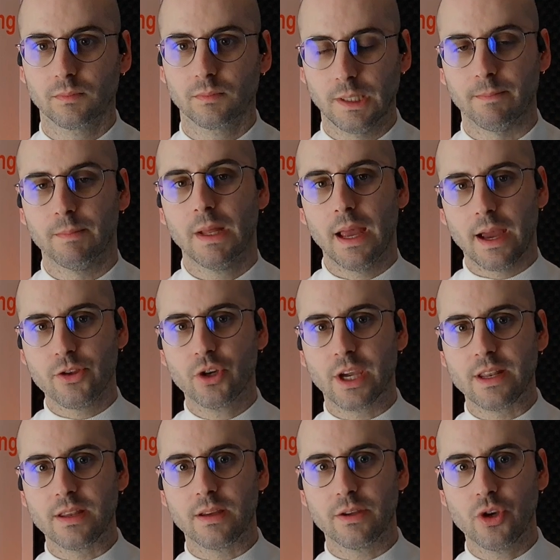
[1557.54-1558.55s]
Yeah. And you
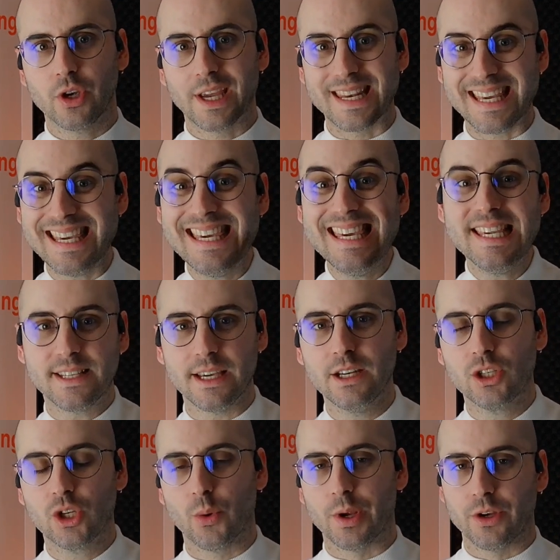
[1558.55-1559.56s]
can ease
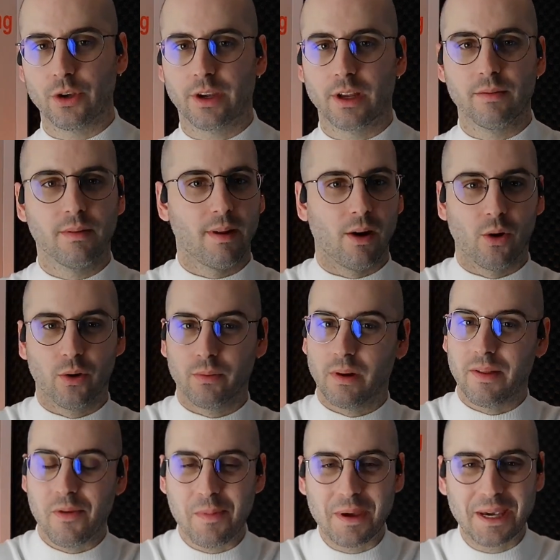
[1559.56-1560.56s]
into it. You can
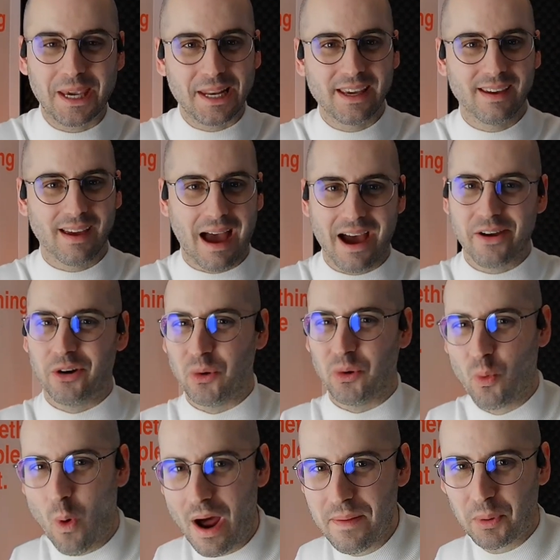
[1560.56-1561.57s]
at the beginning hire
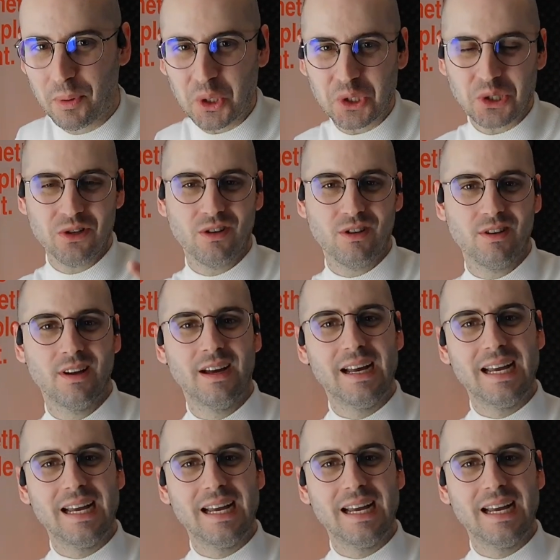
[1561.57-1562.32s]
one person,